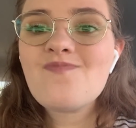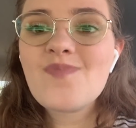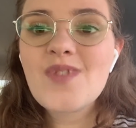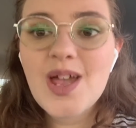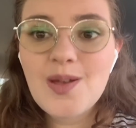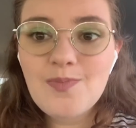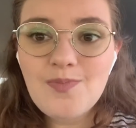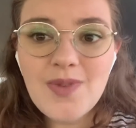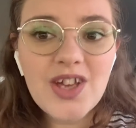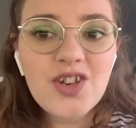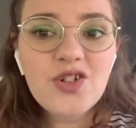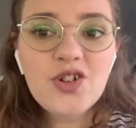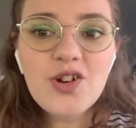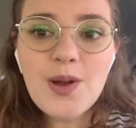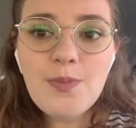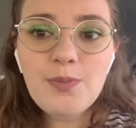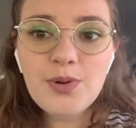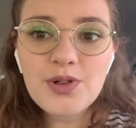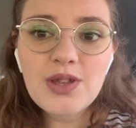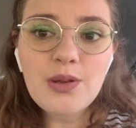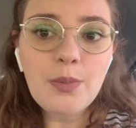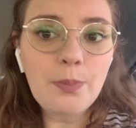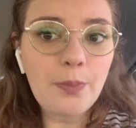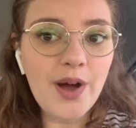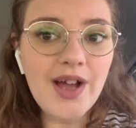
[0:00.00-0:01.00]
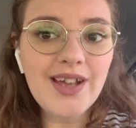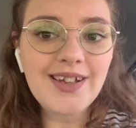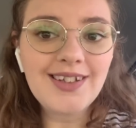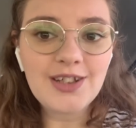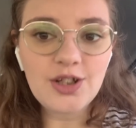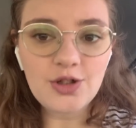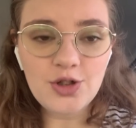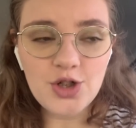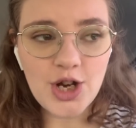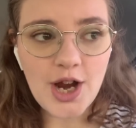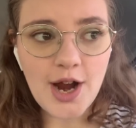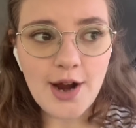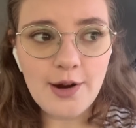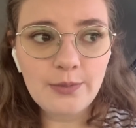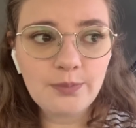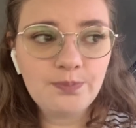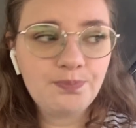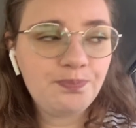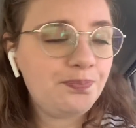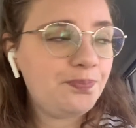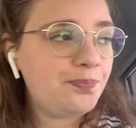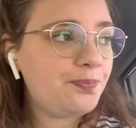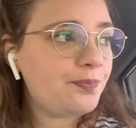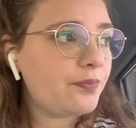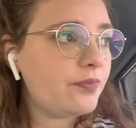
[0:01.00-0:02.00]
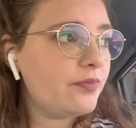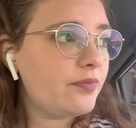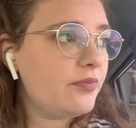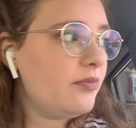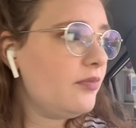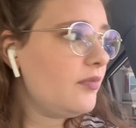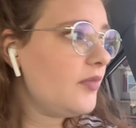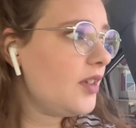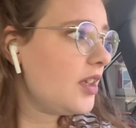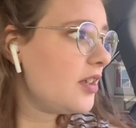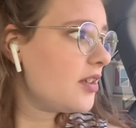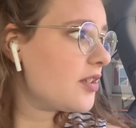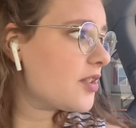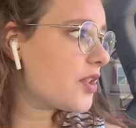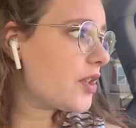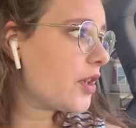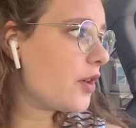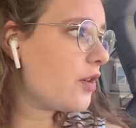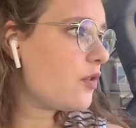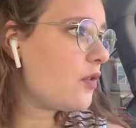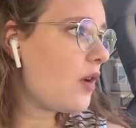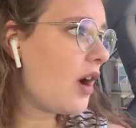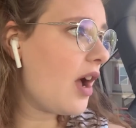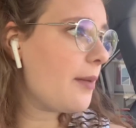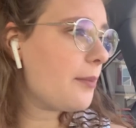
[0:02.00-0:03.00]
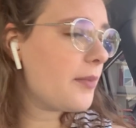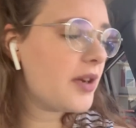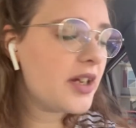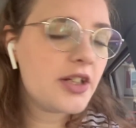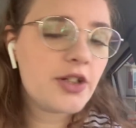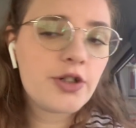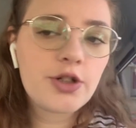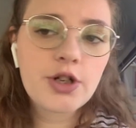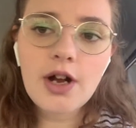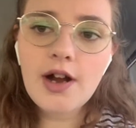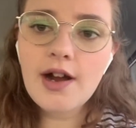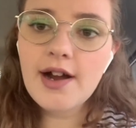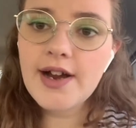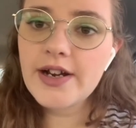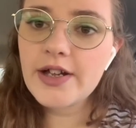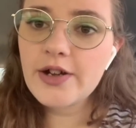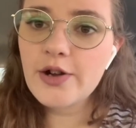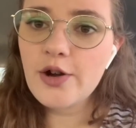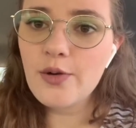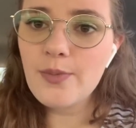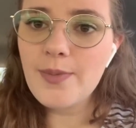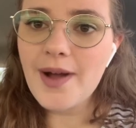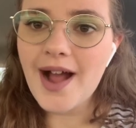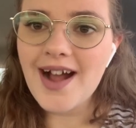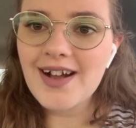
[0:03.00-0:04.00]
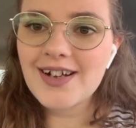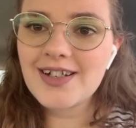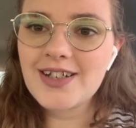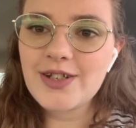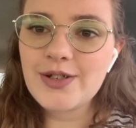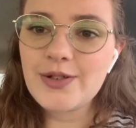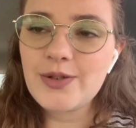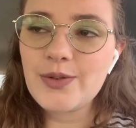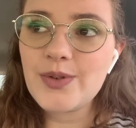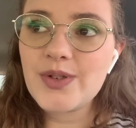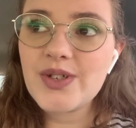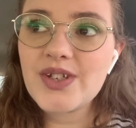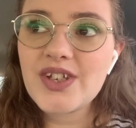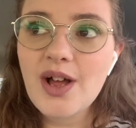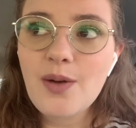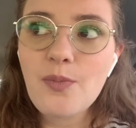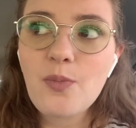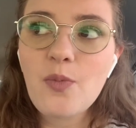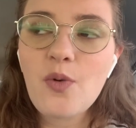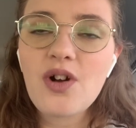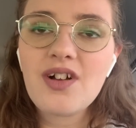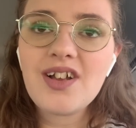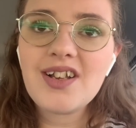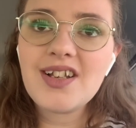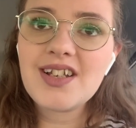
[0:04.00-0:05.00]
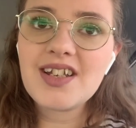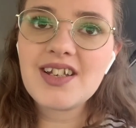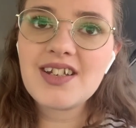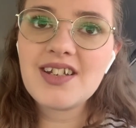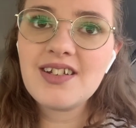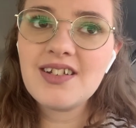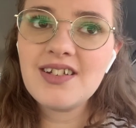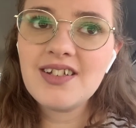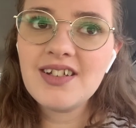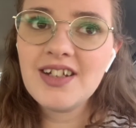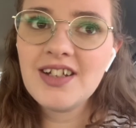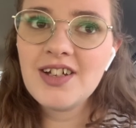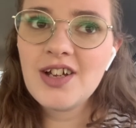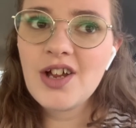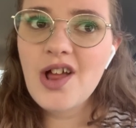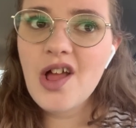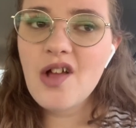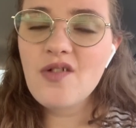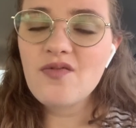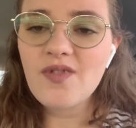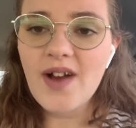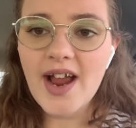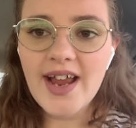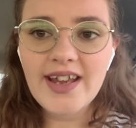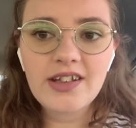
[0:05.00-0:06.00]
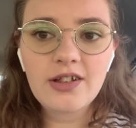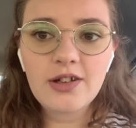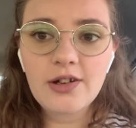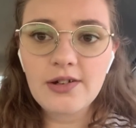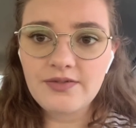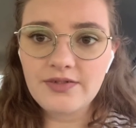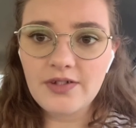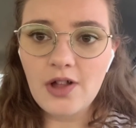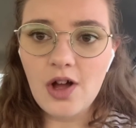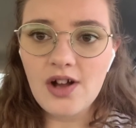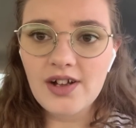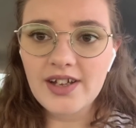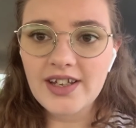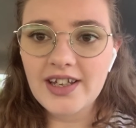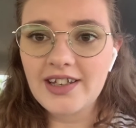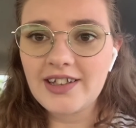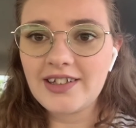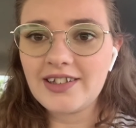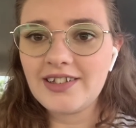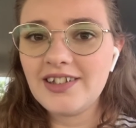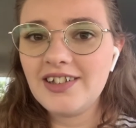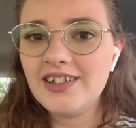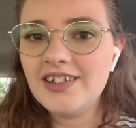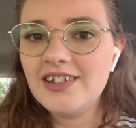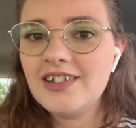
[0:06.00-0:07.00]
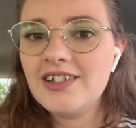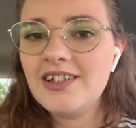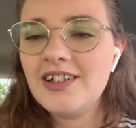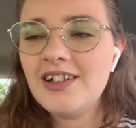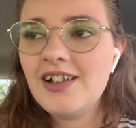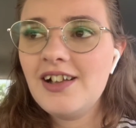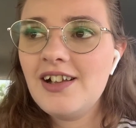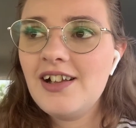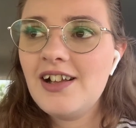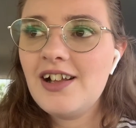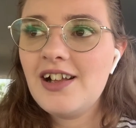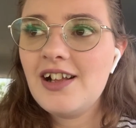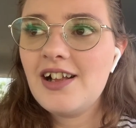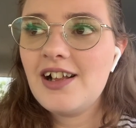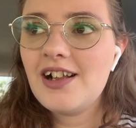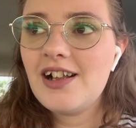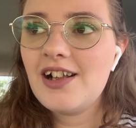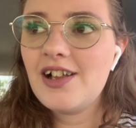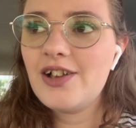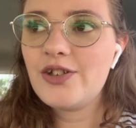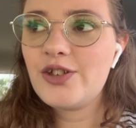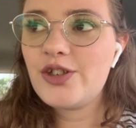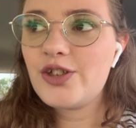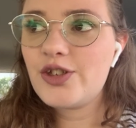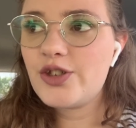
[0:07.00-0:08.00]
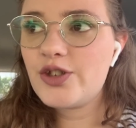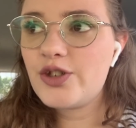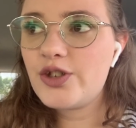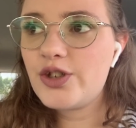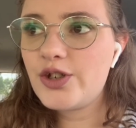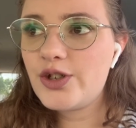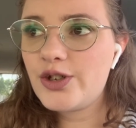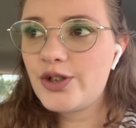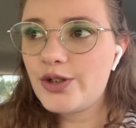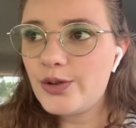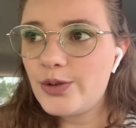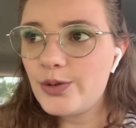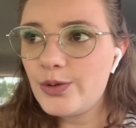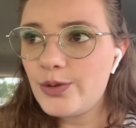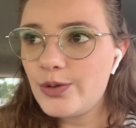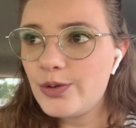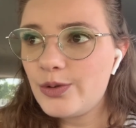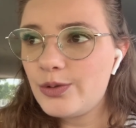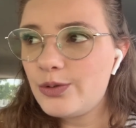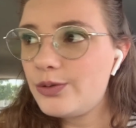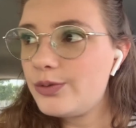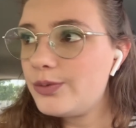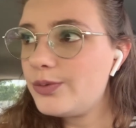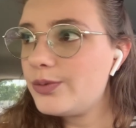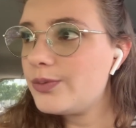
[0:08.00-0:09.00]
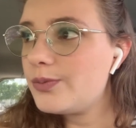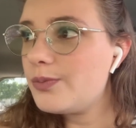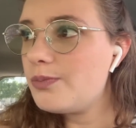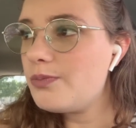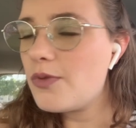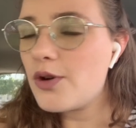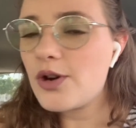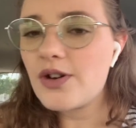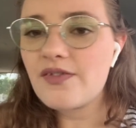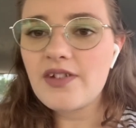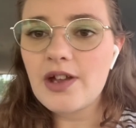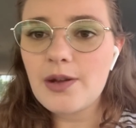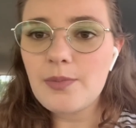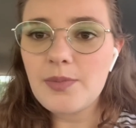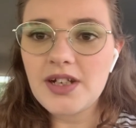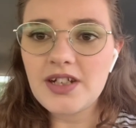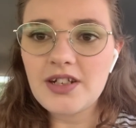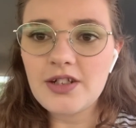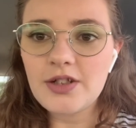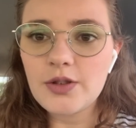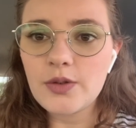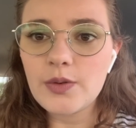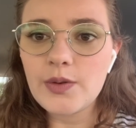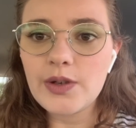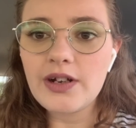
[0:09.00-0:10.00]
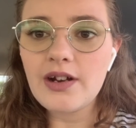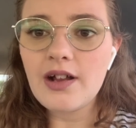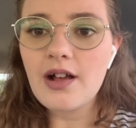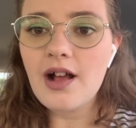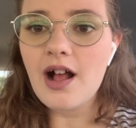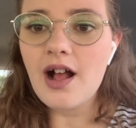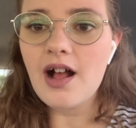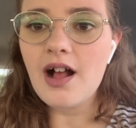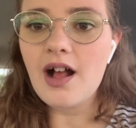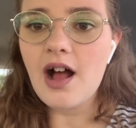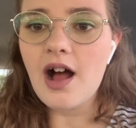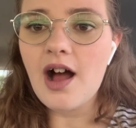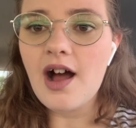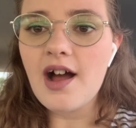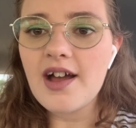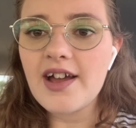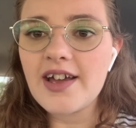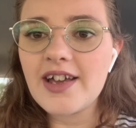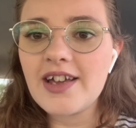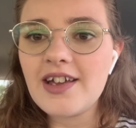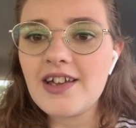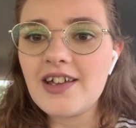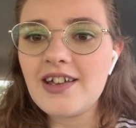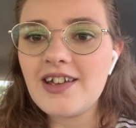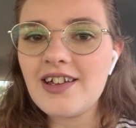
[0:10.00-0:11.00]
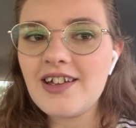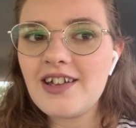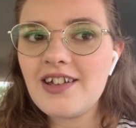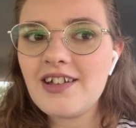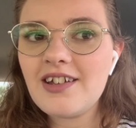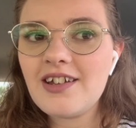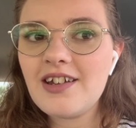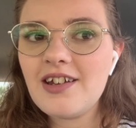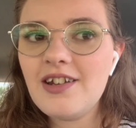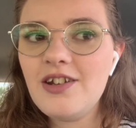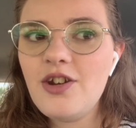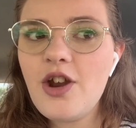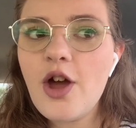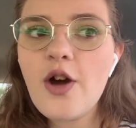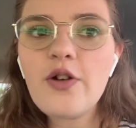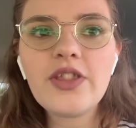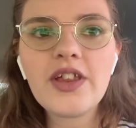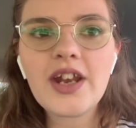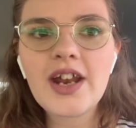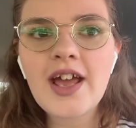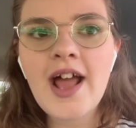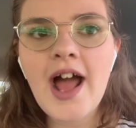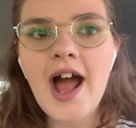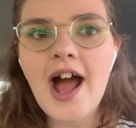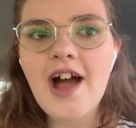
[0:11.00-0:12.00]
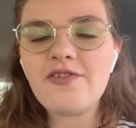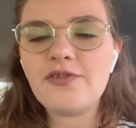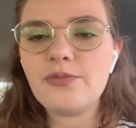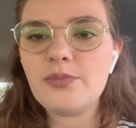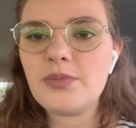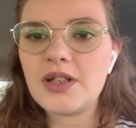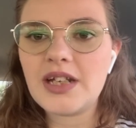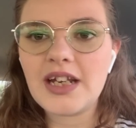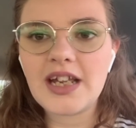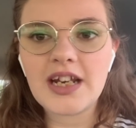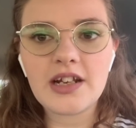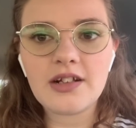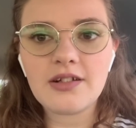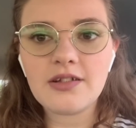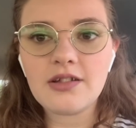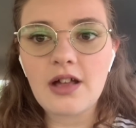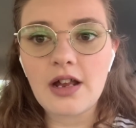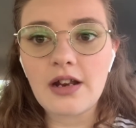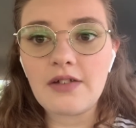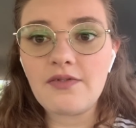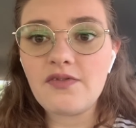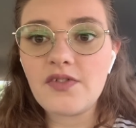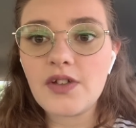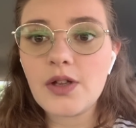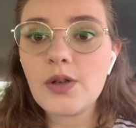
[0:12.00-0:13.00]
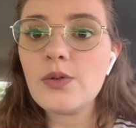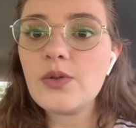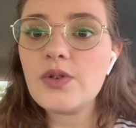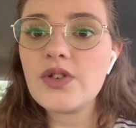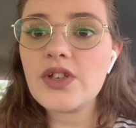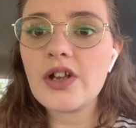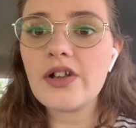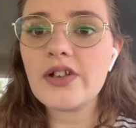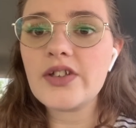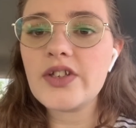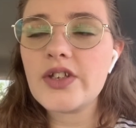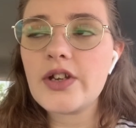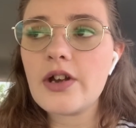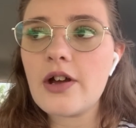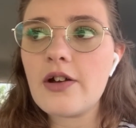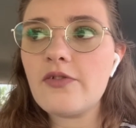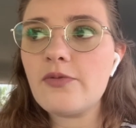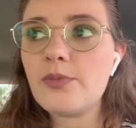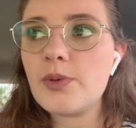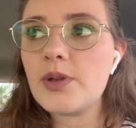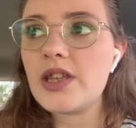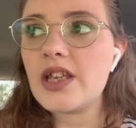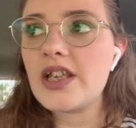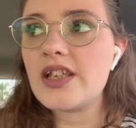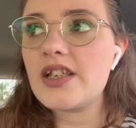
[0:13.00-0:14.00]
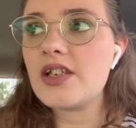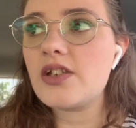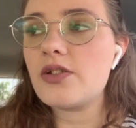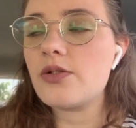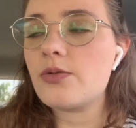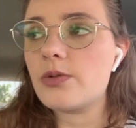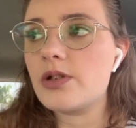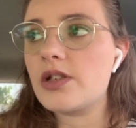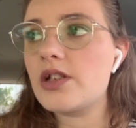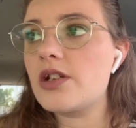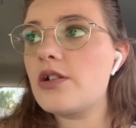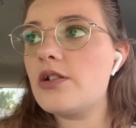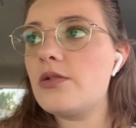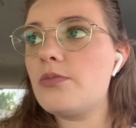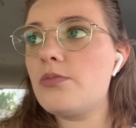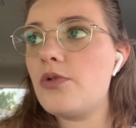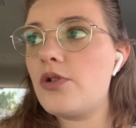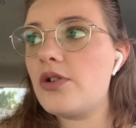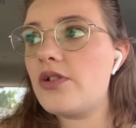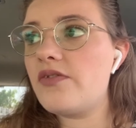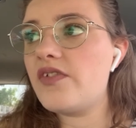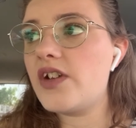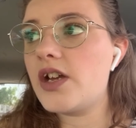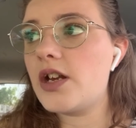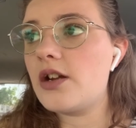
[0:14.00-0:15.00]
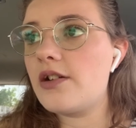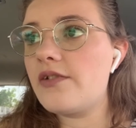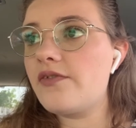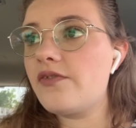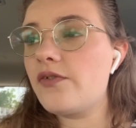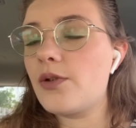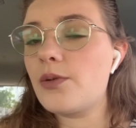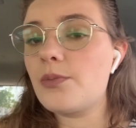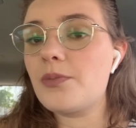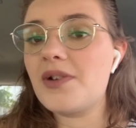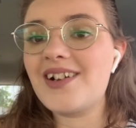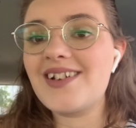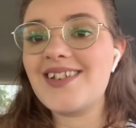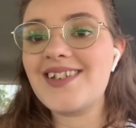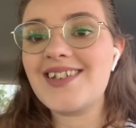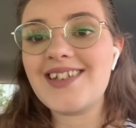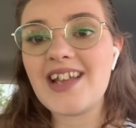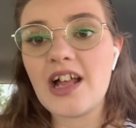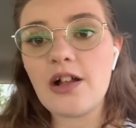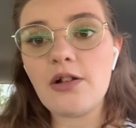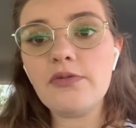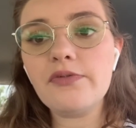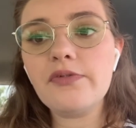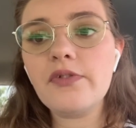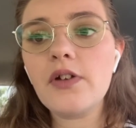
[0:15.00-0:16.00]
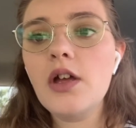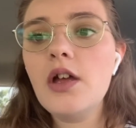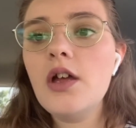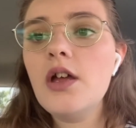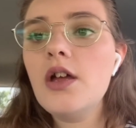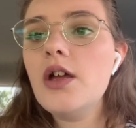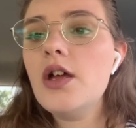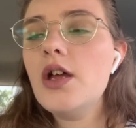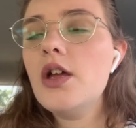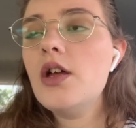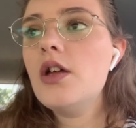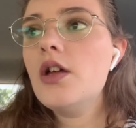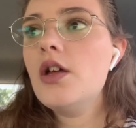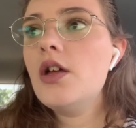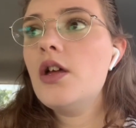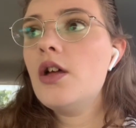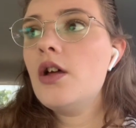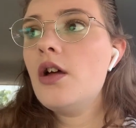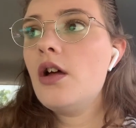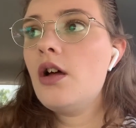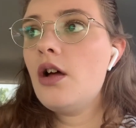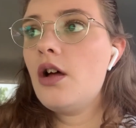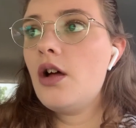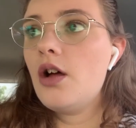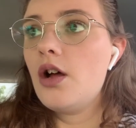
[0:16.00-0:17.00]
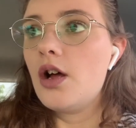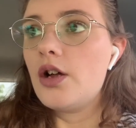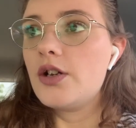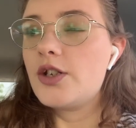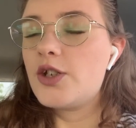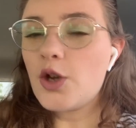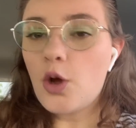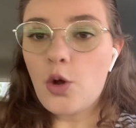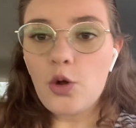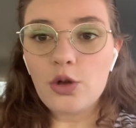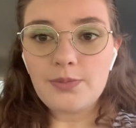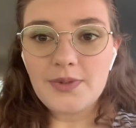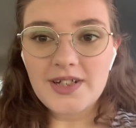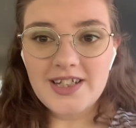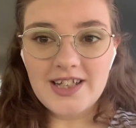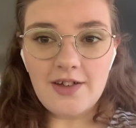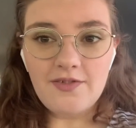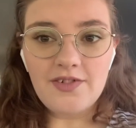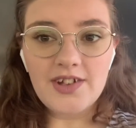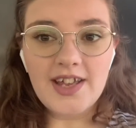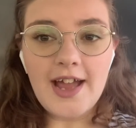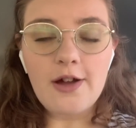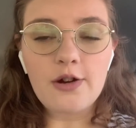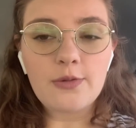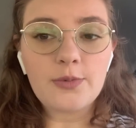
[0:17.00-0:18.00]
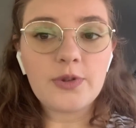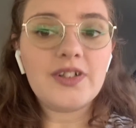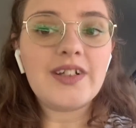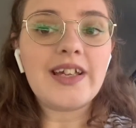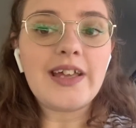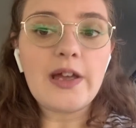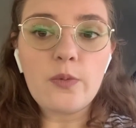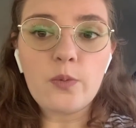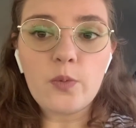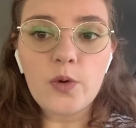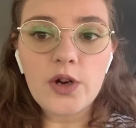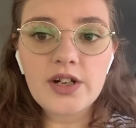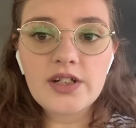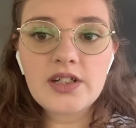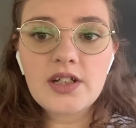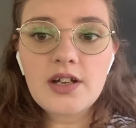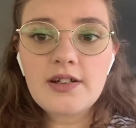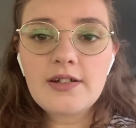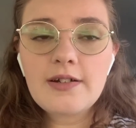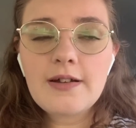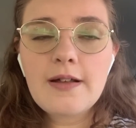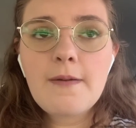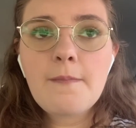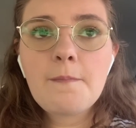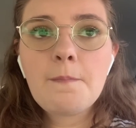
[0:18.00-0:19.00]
make sure I put the butt in the chair. So I'm gonna try to go back to somewhat regular vlogging to motivate me to do it. I know that I haven't been getting a lot of views on stuff, but this is a really good motivator for myself to hold myself accountable and get work done.